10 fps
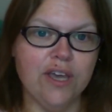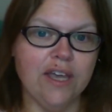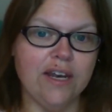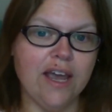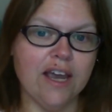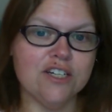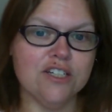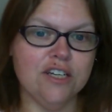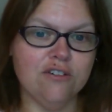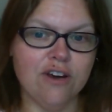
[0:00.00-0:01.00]
can
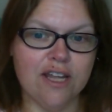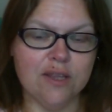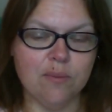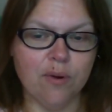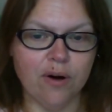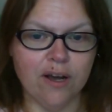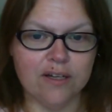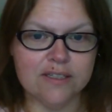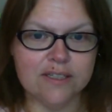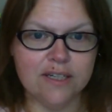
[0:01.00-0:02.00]
actually create the
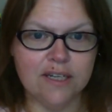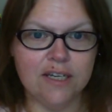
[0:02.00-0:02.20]
products.